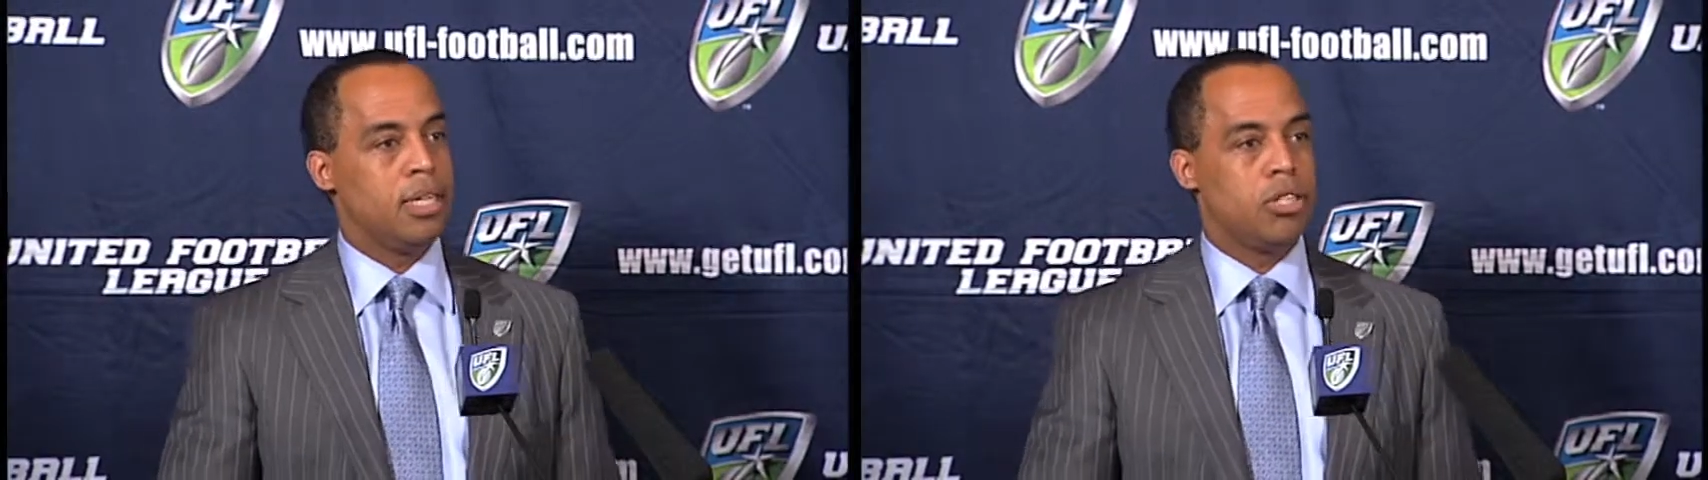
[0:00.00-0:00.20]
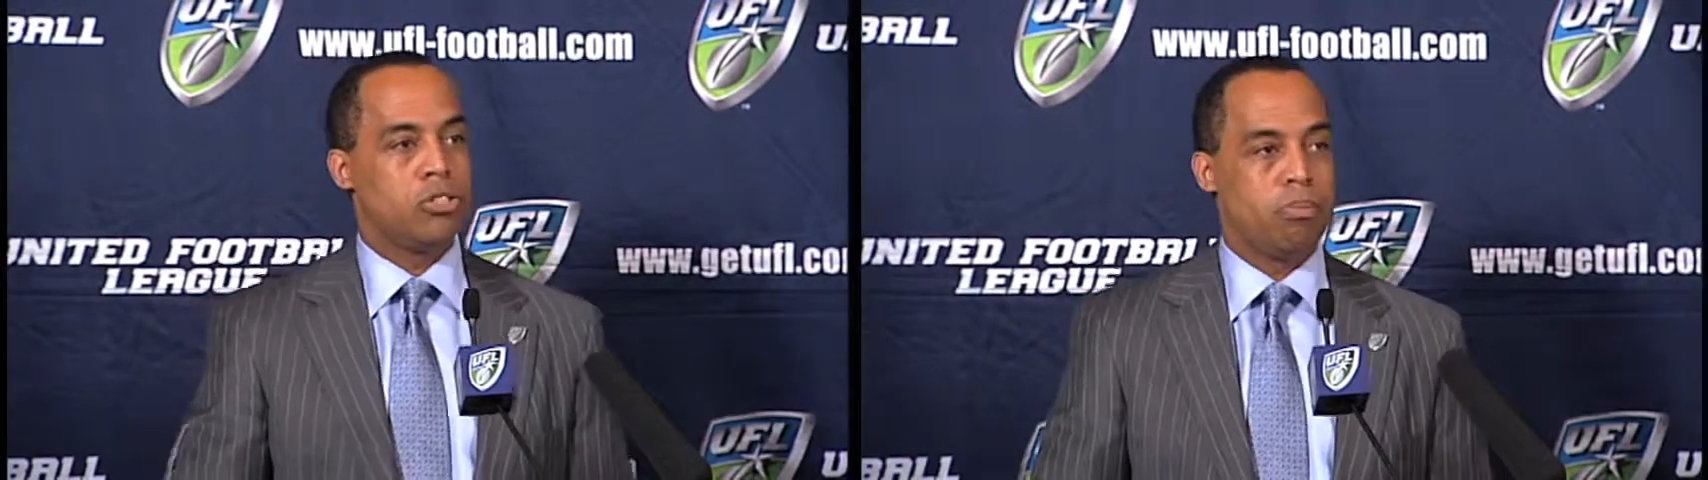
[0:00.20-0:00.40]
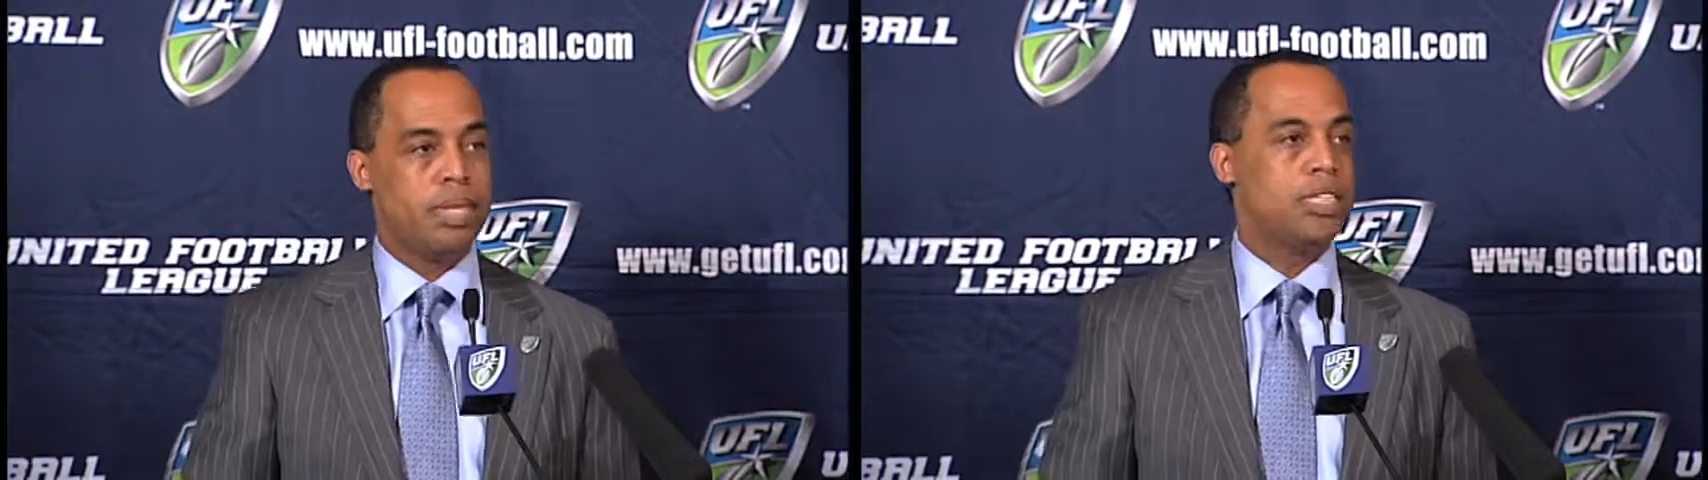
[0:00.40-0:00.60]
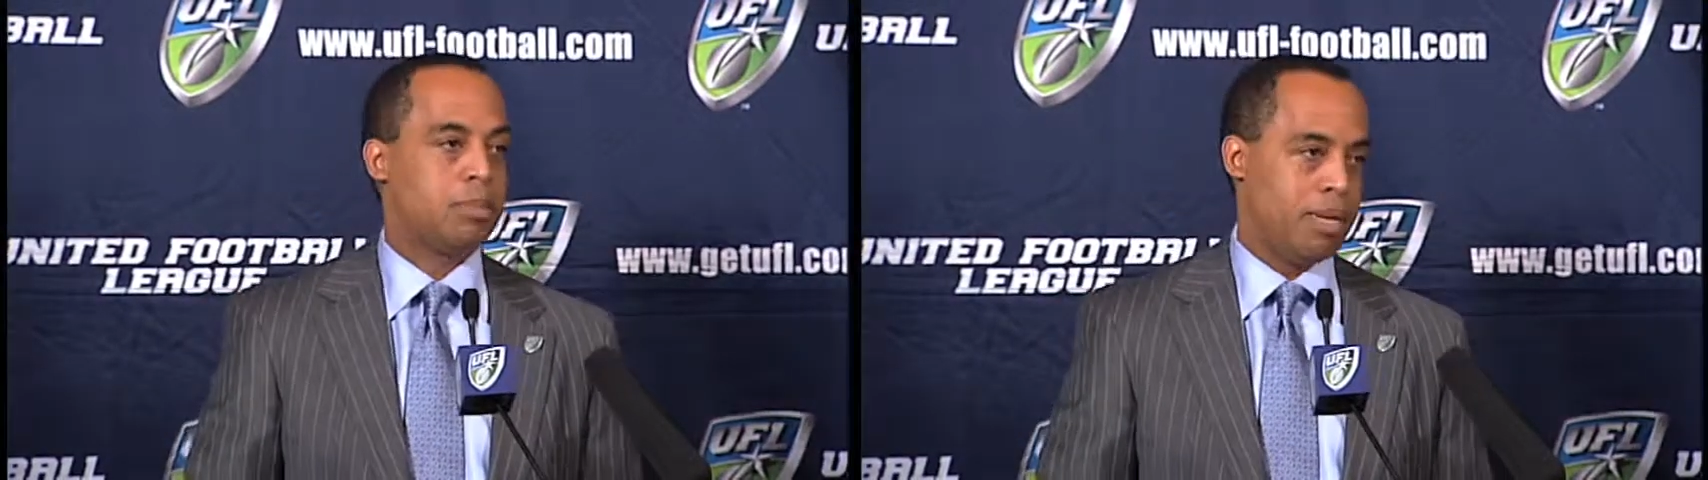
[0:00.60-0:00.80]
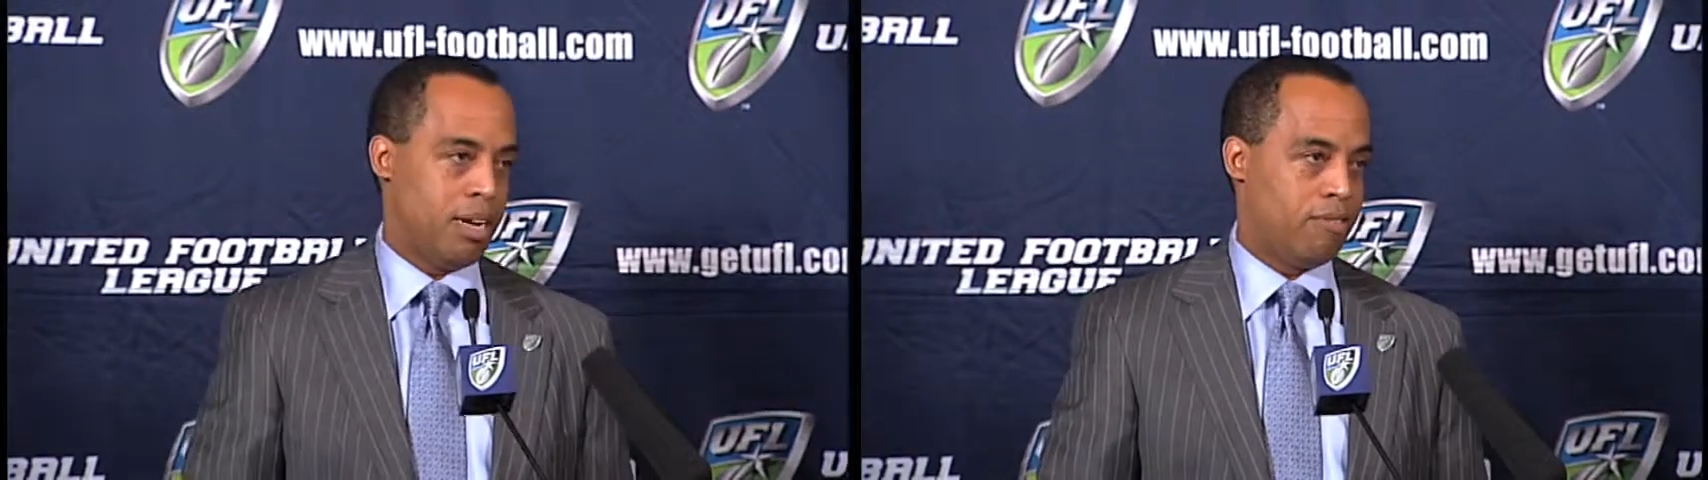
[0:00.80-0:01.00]
a tremendous
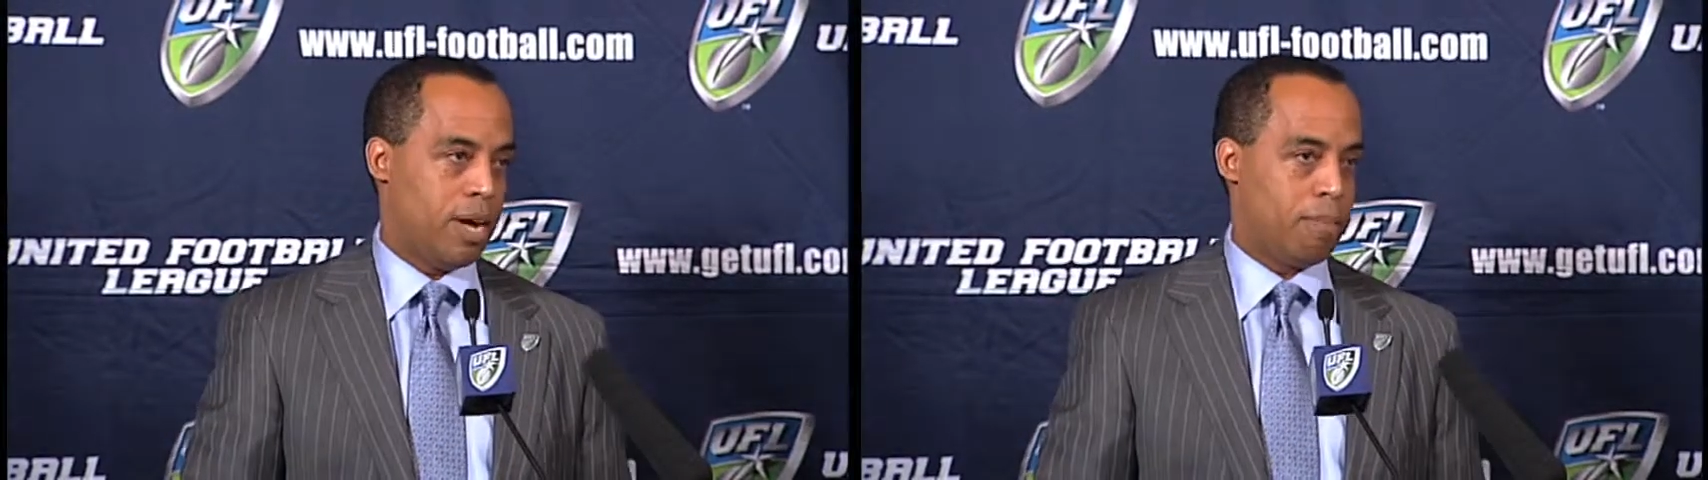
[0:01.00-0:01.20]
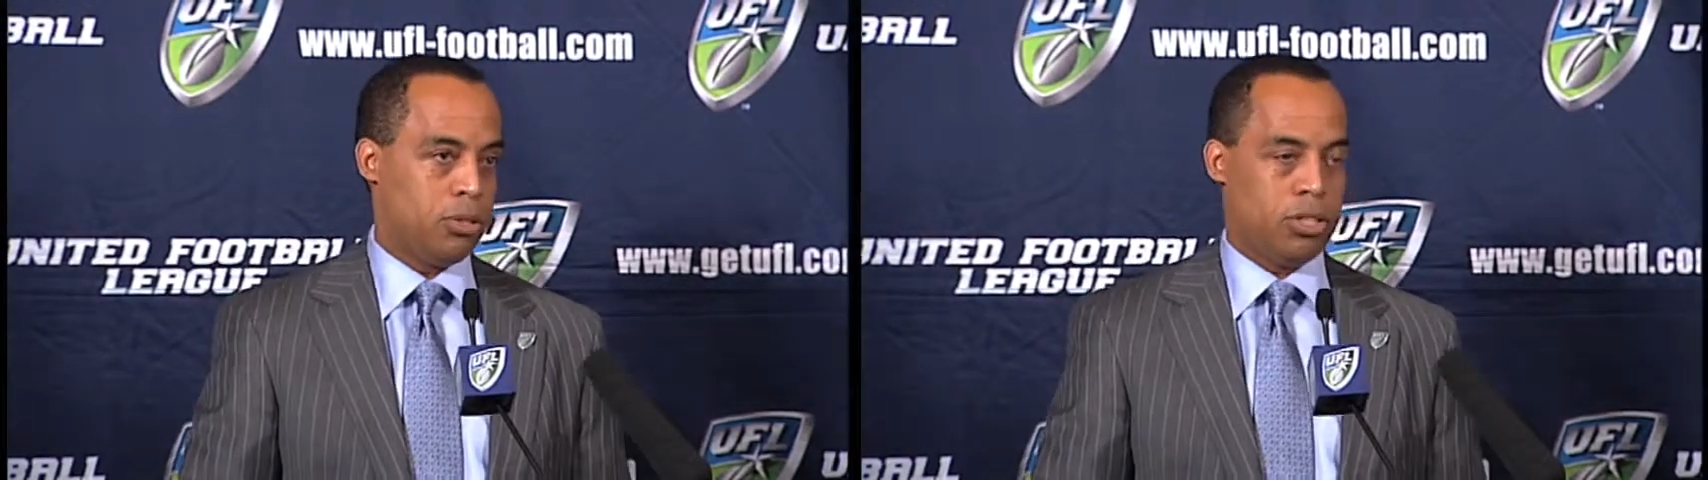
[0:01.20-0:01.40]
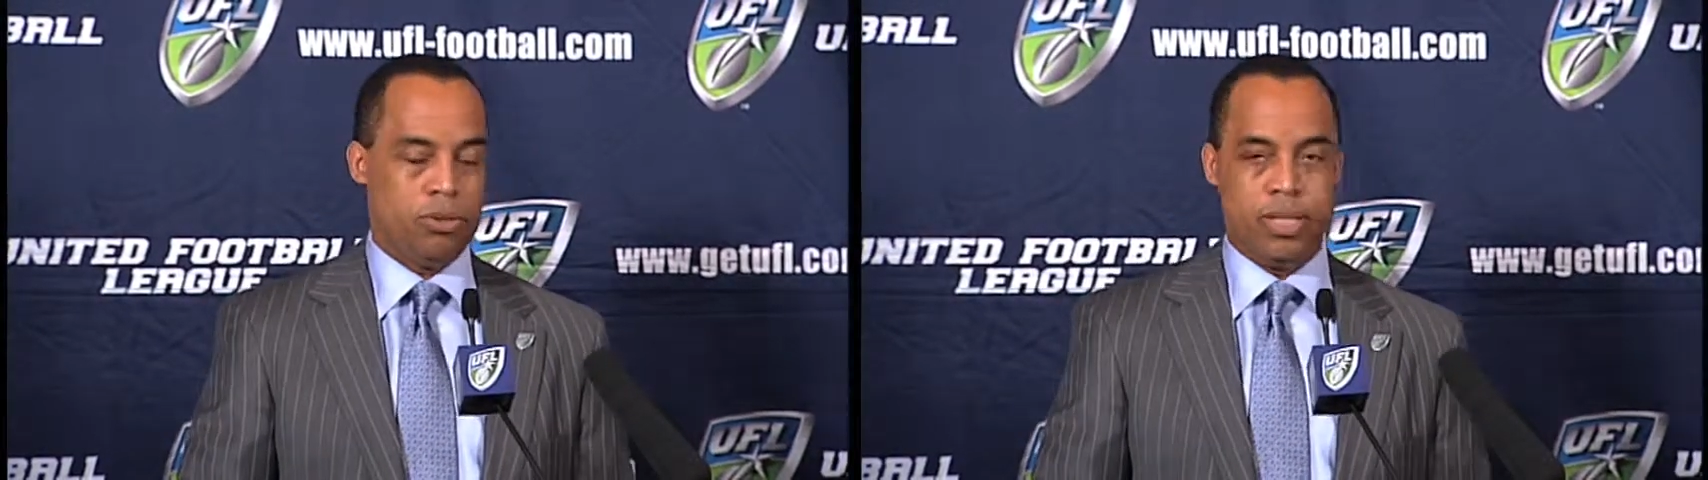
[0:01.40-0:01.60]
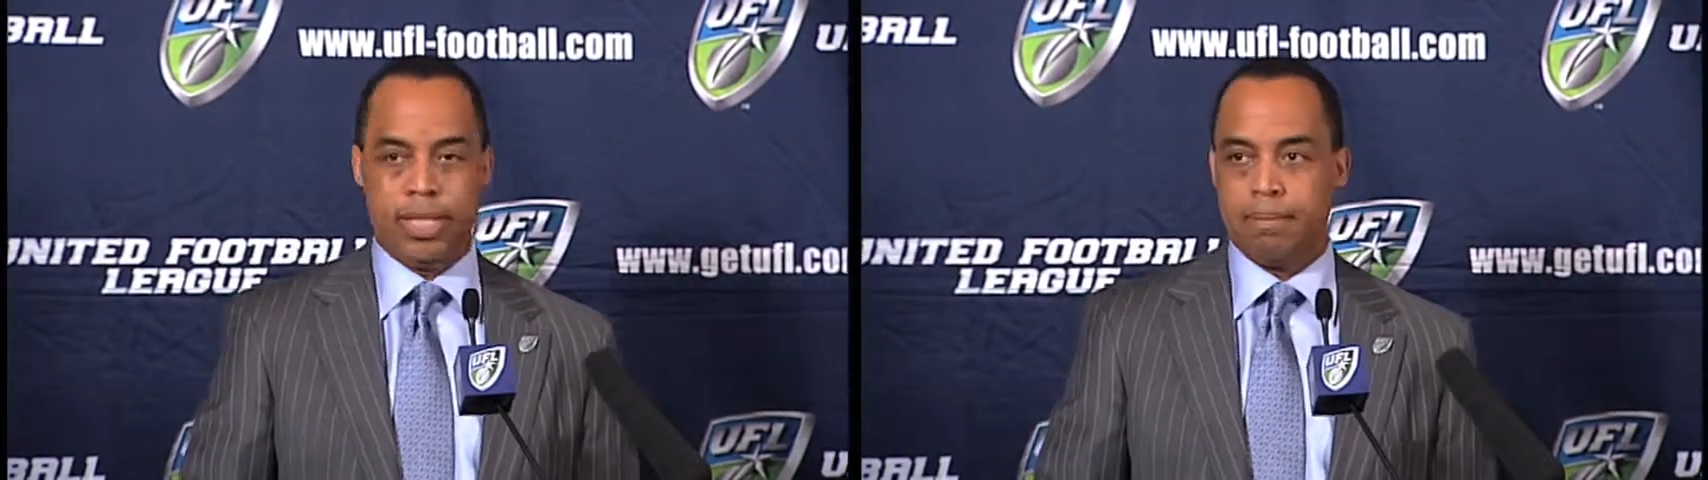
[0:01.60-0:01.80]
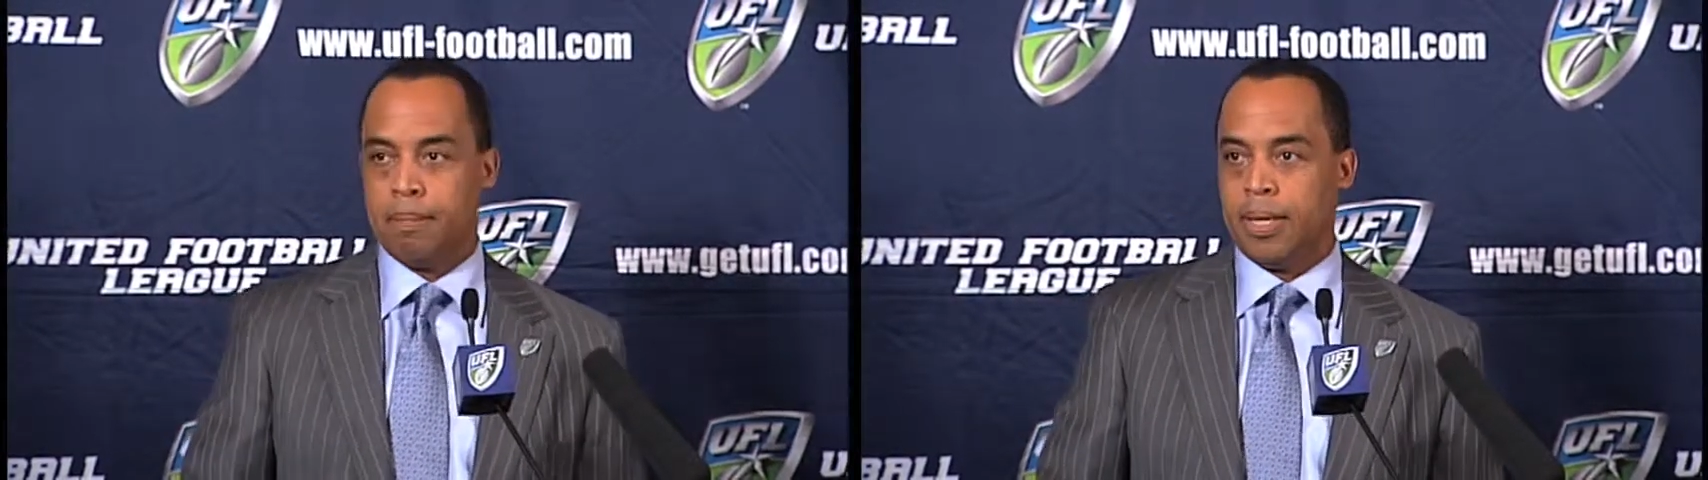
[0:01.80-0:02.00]
amount of opportunity.